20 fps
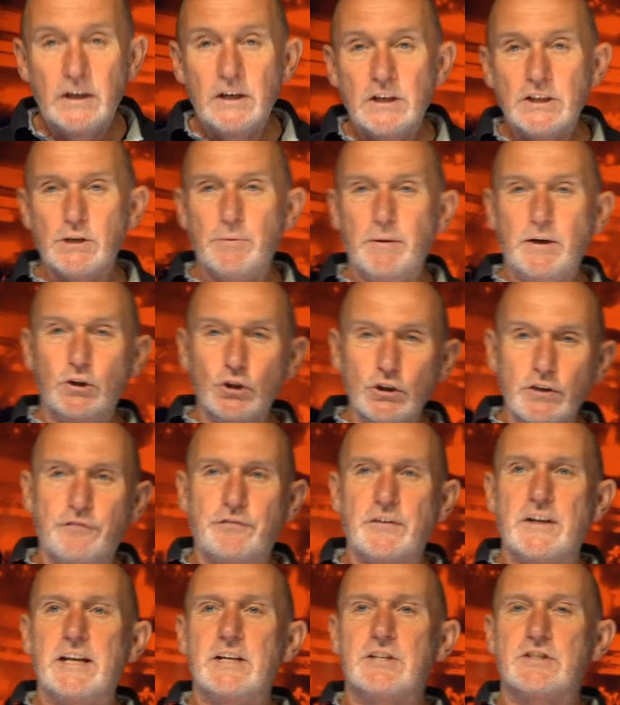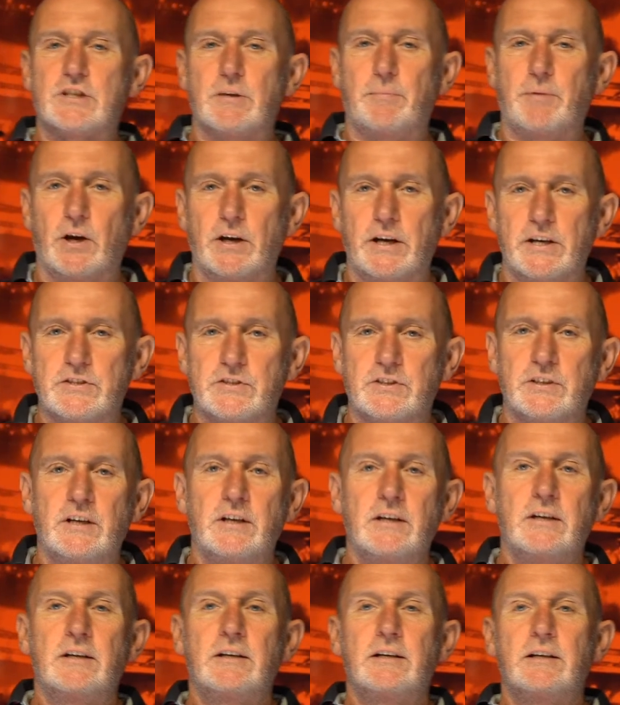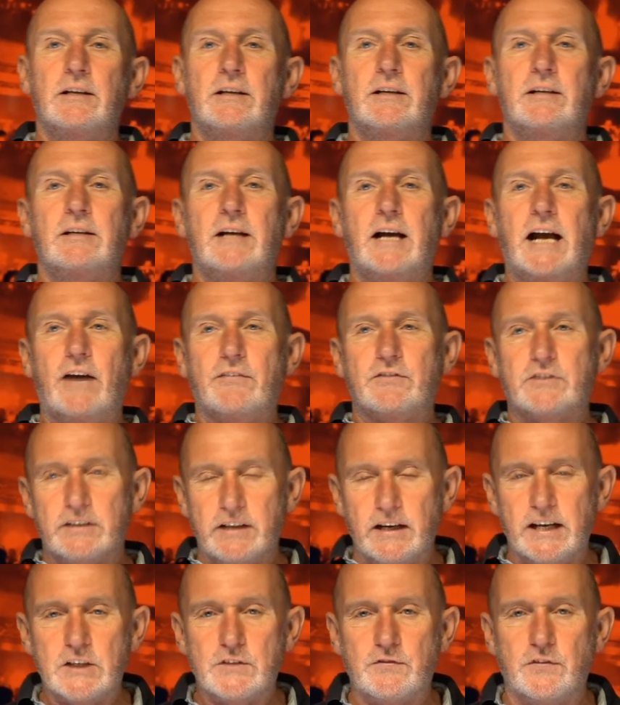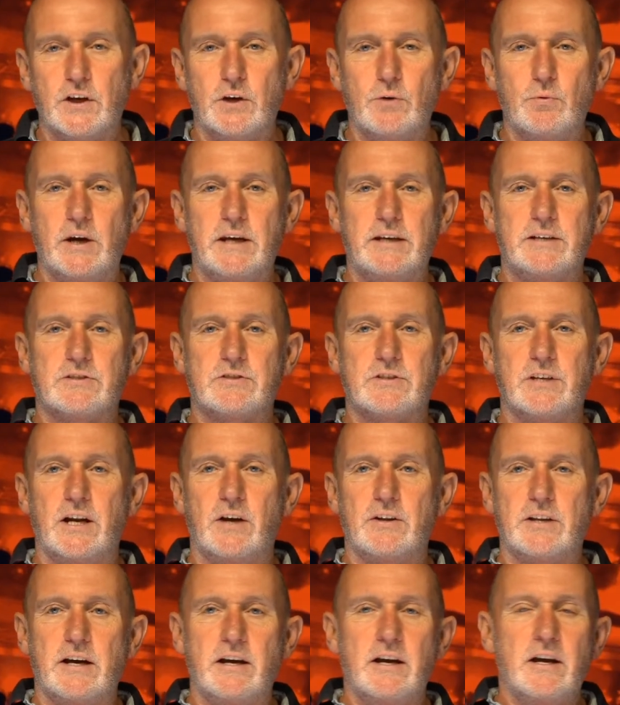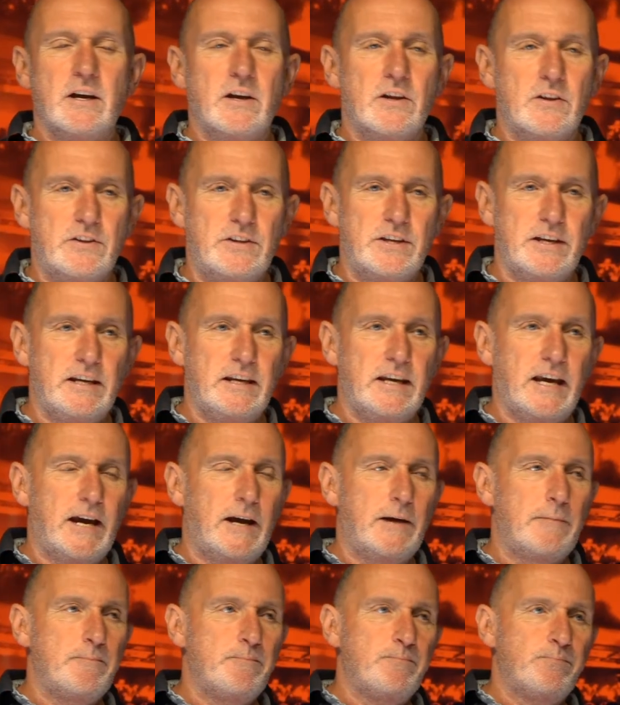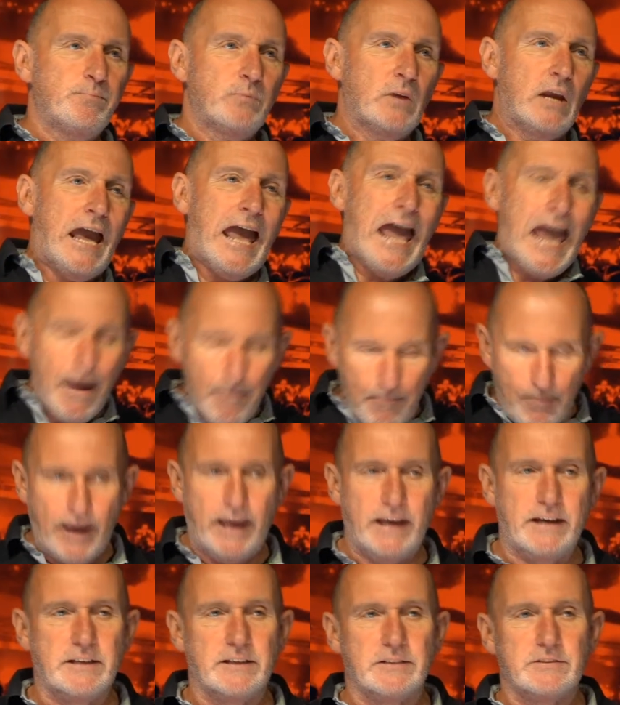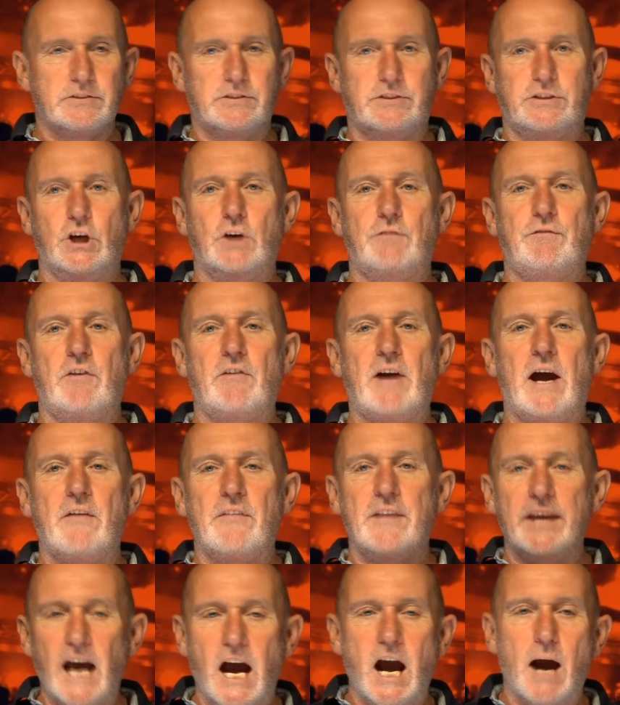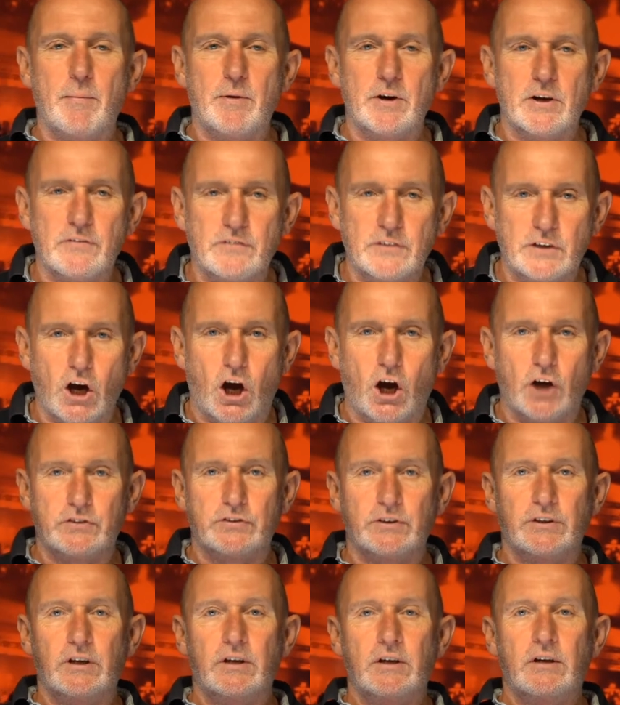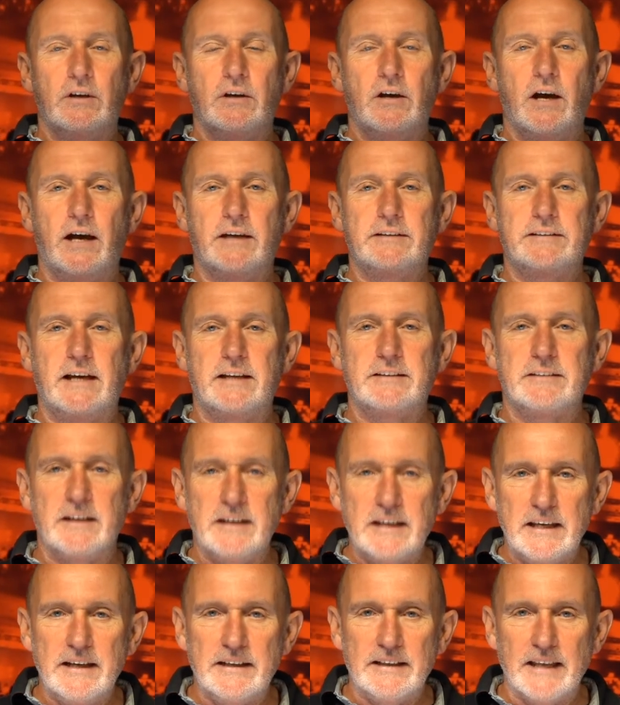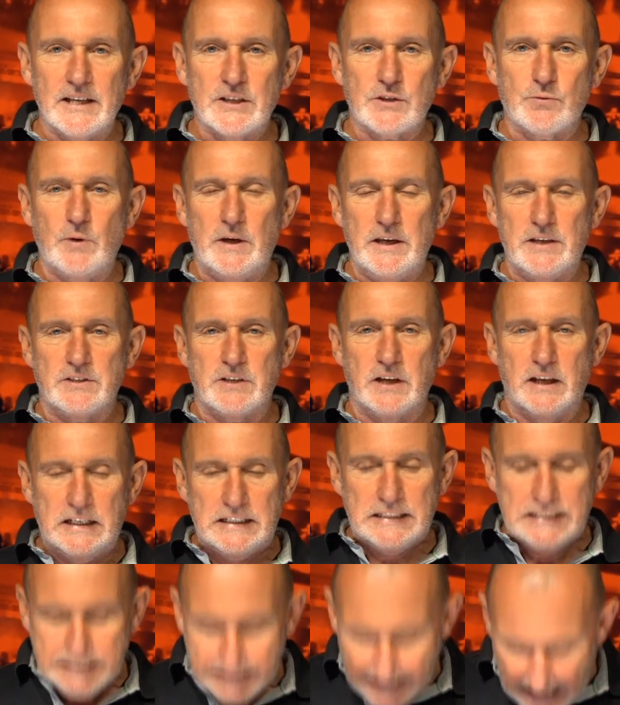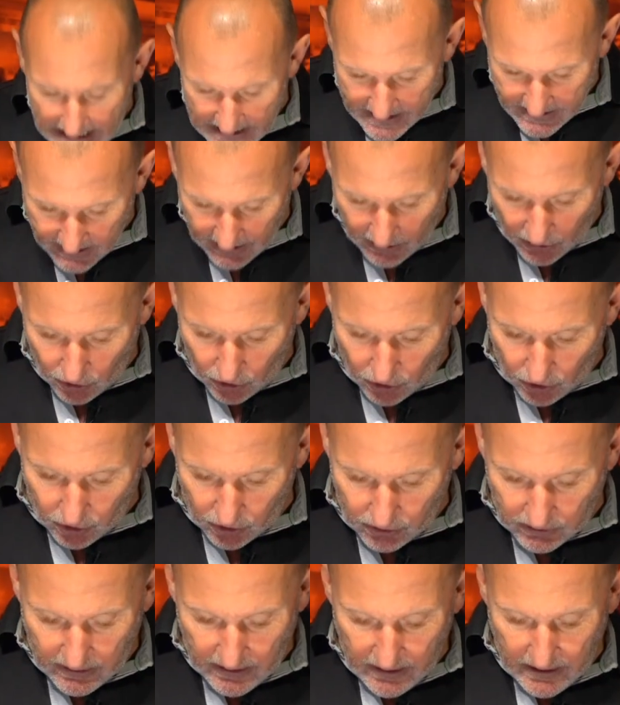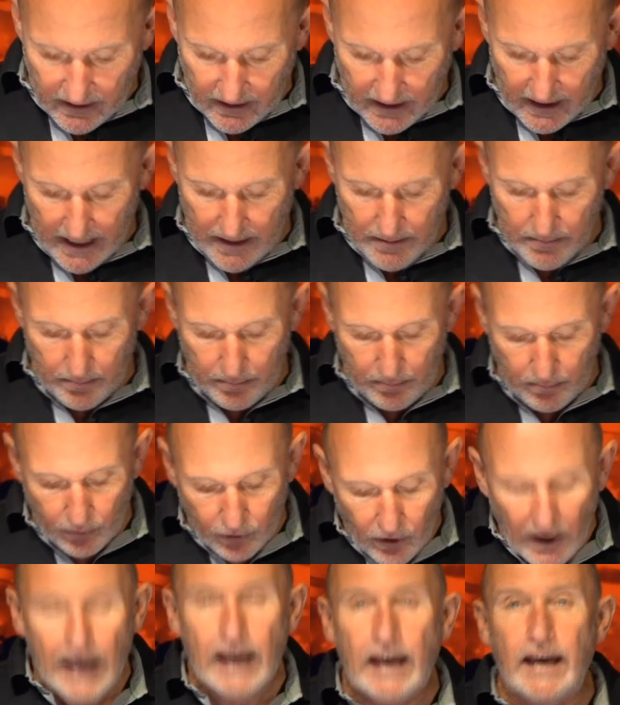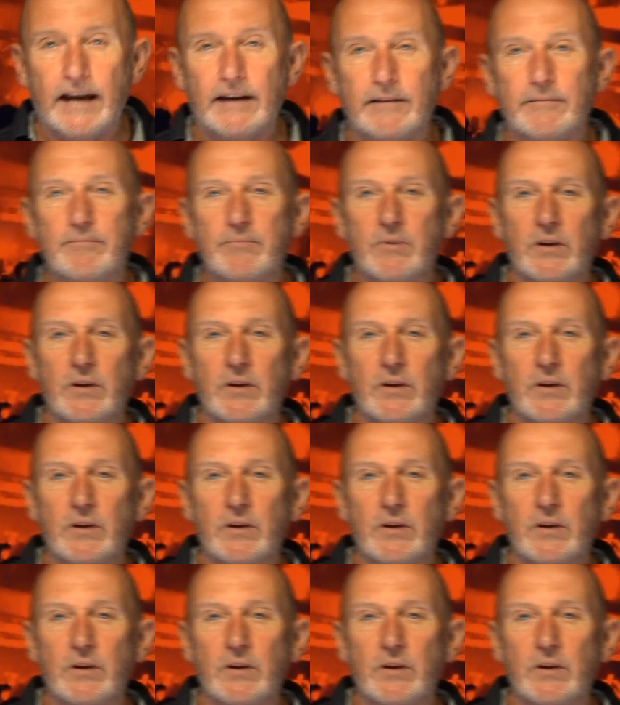So we could have finished, to be honest, after the last few weeks. You know, epic stuff around the armour of God, and then the need last week to lace it all in prayer.